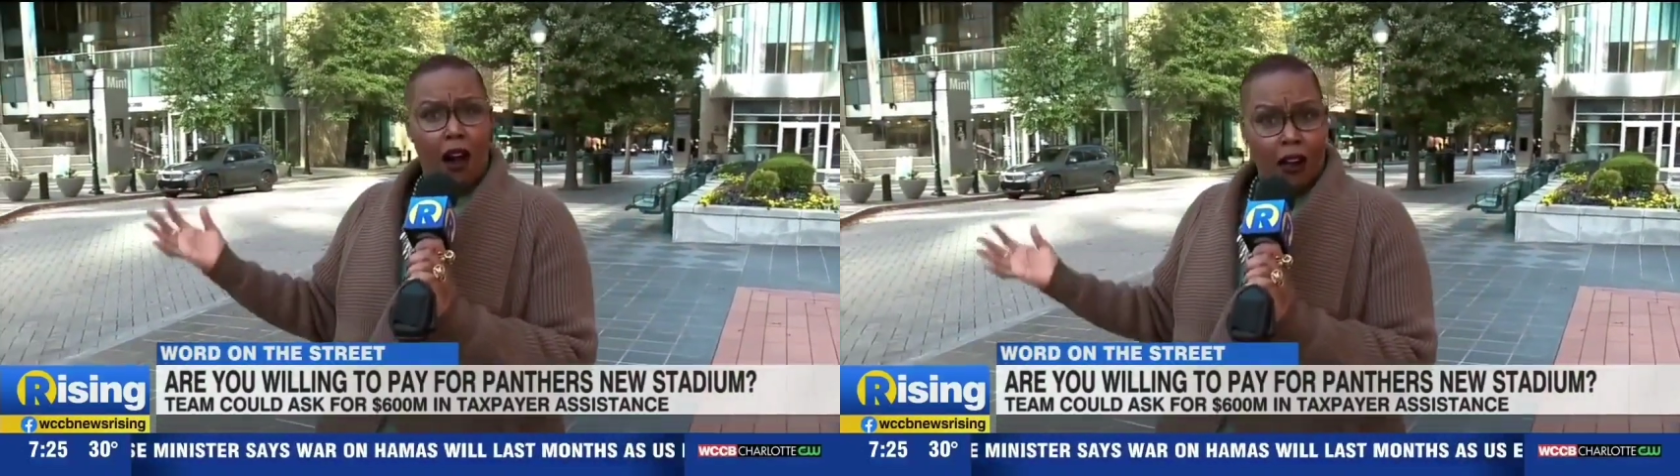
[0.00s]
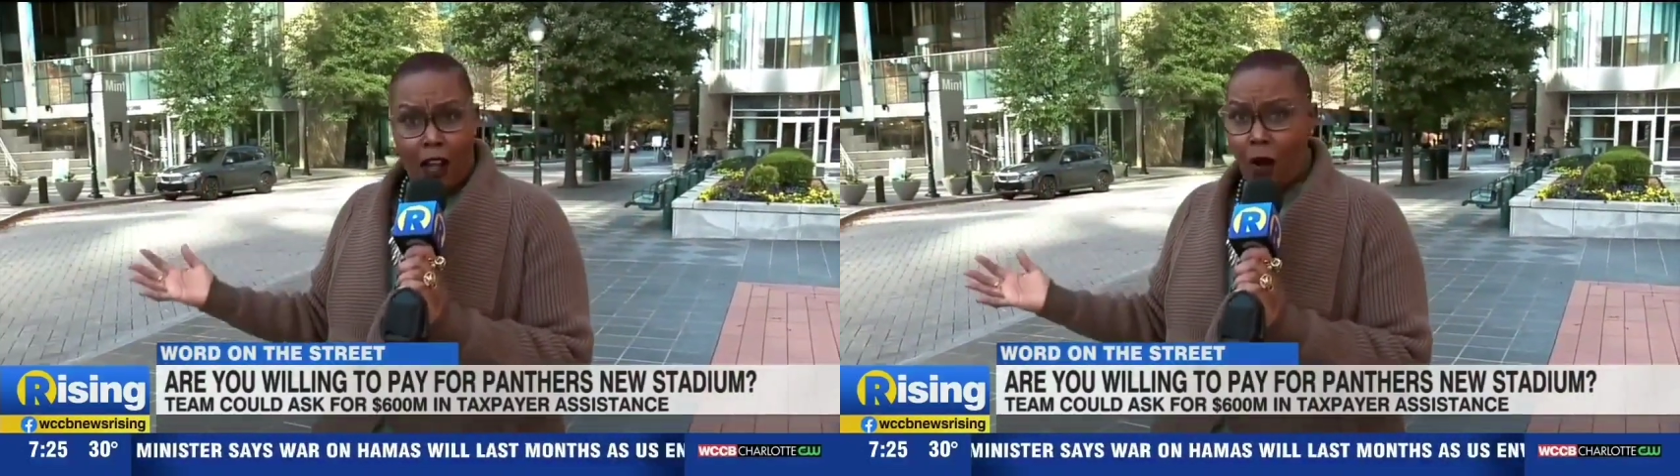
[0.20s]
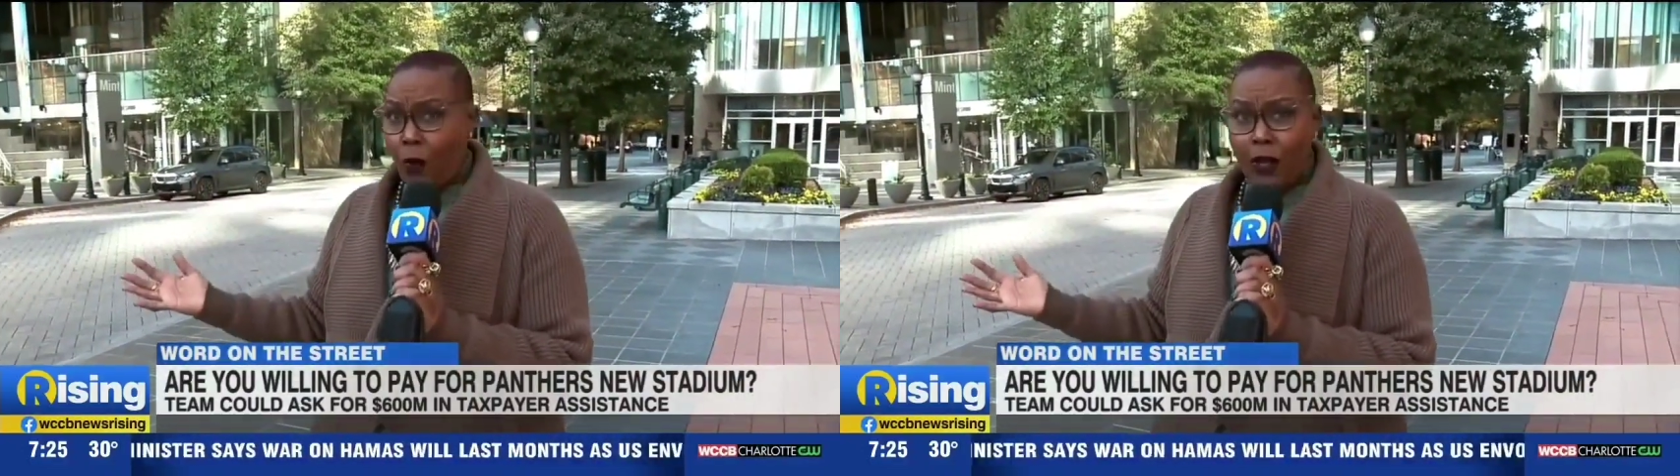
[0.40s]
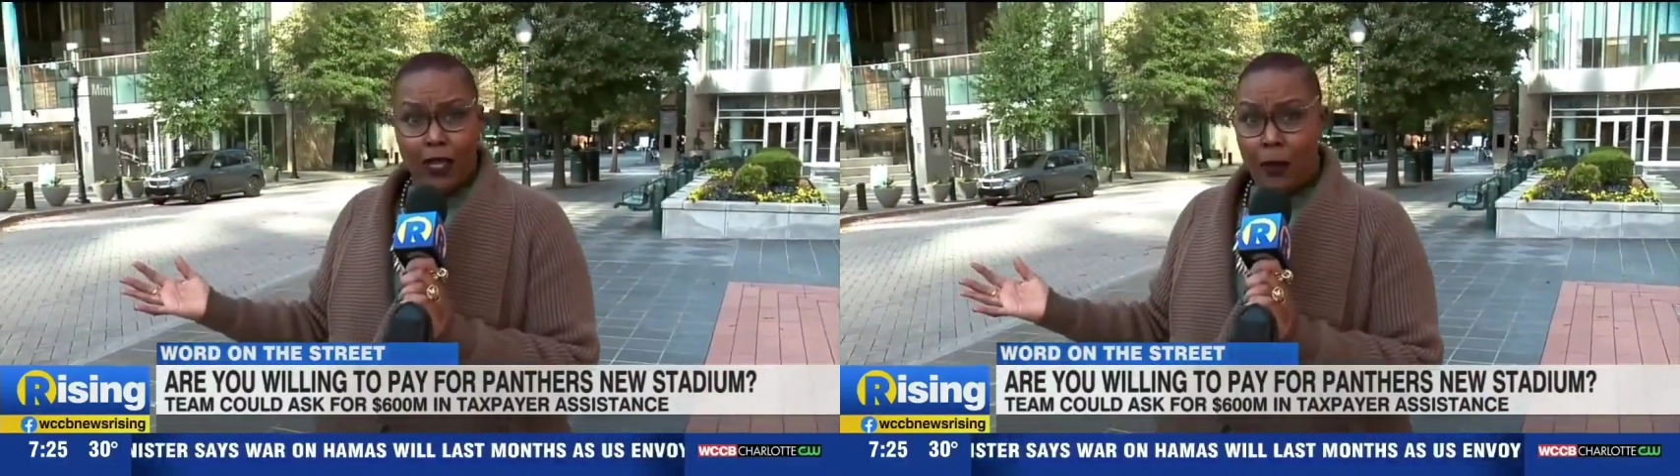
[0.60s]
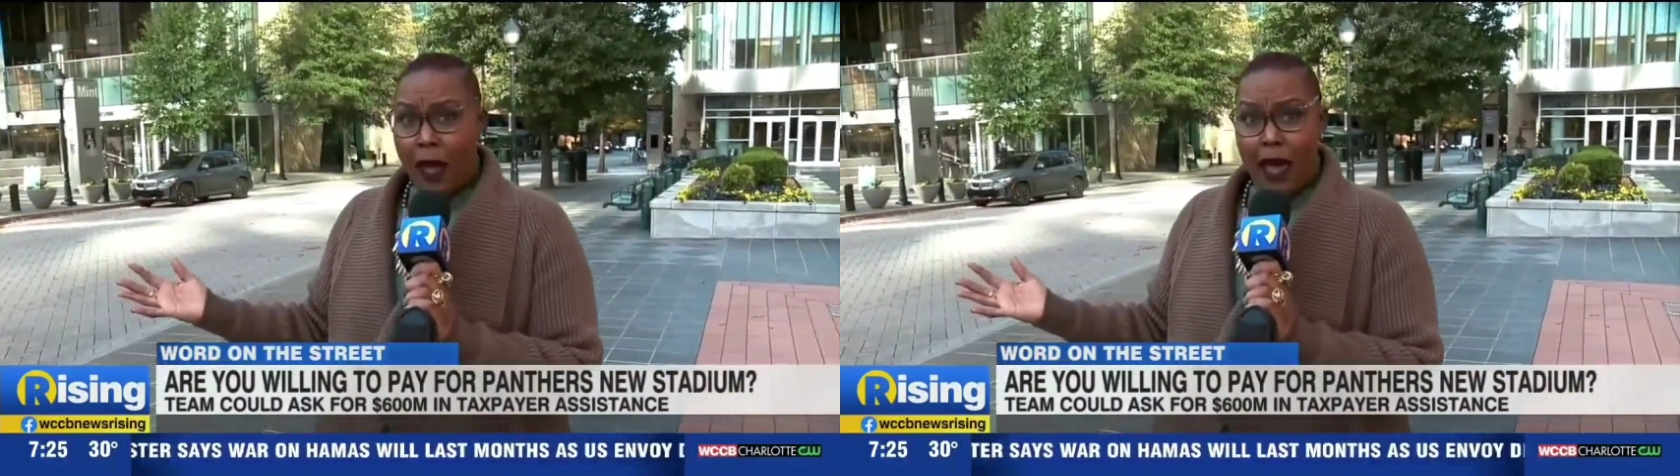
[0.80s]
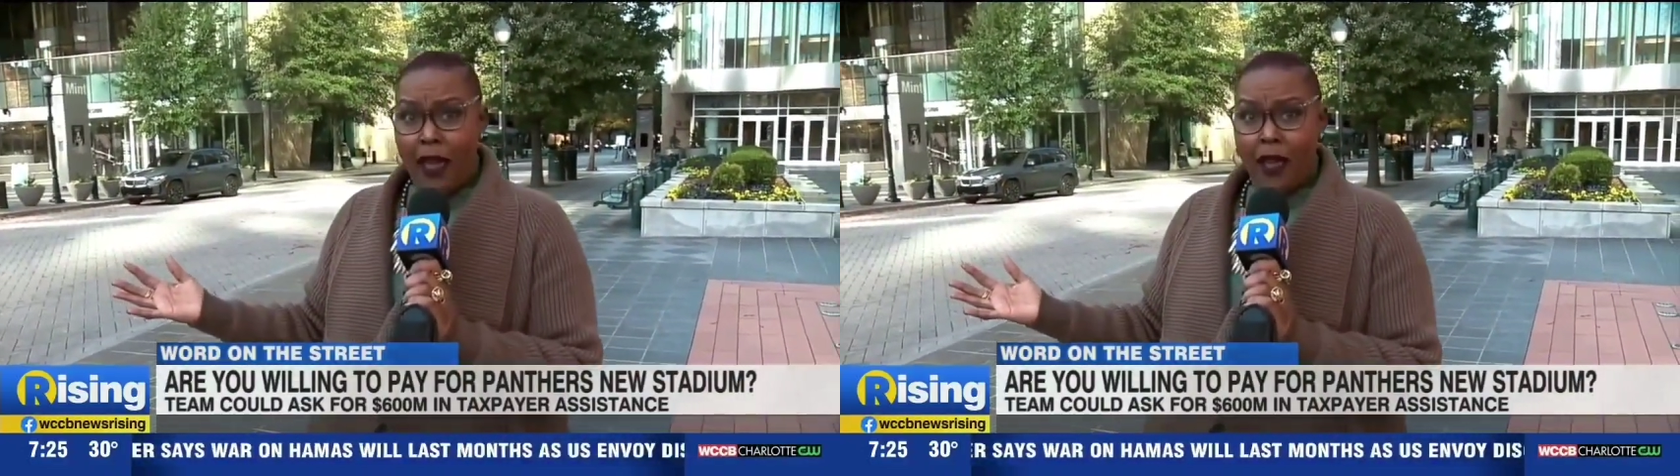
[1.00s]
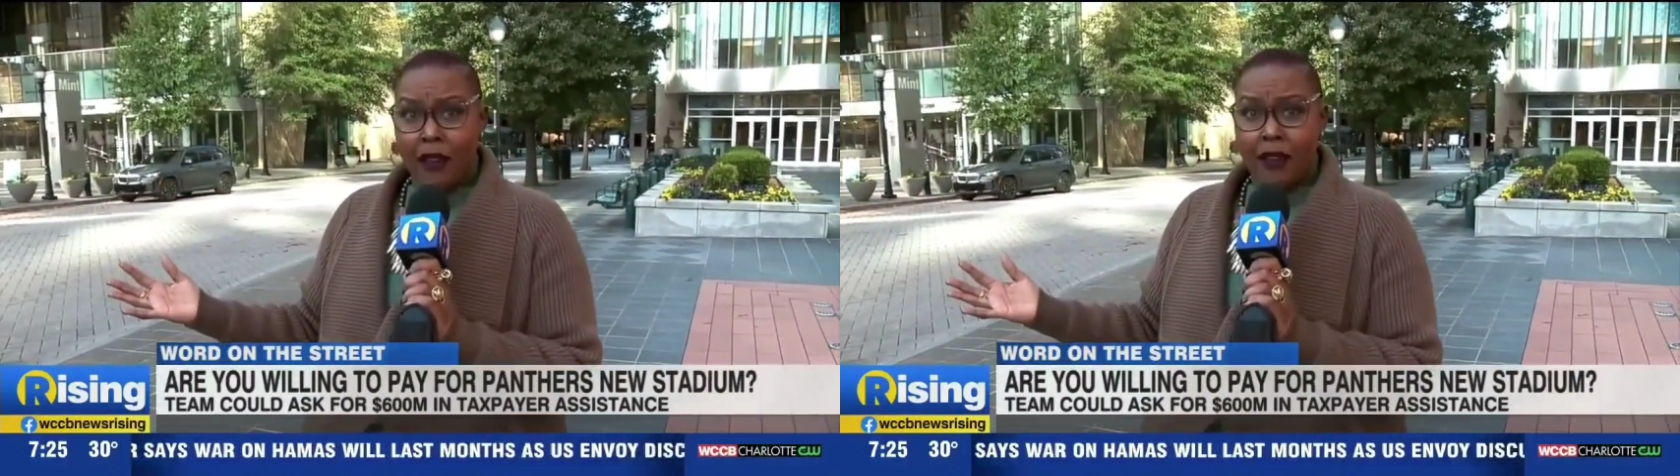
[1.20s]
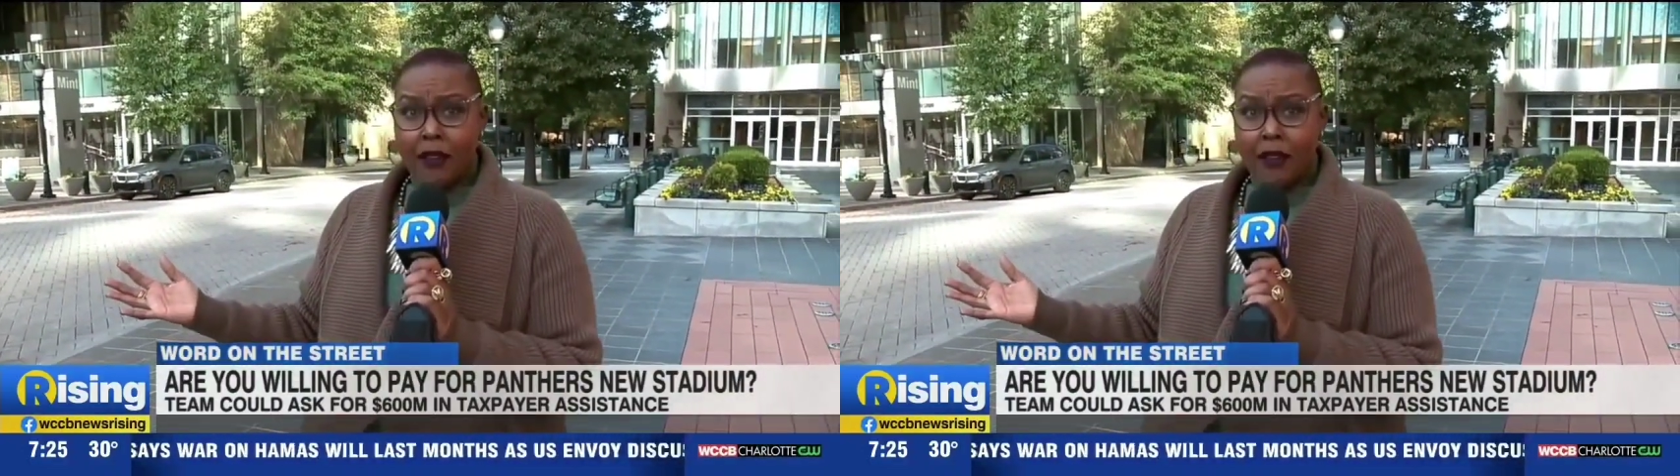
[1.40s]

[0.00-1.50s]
are y'all willing to pay?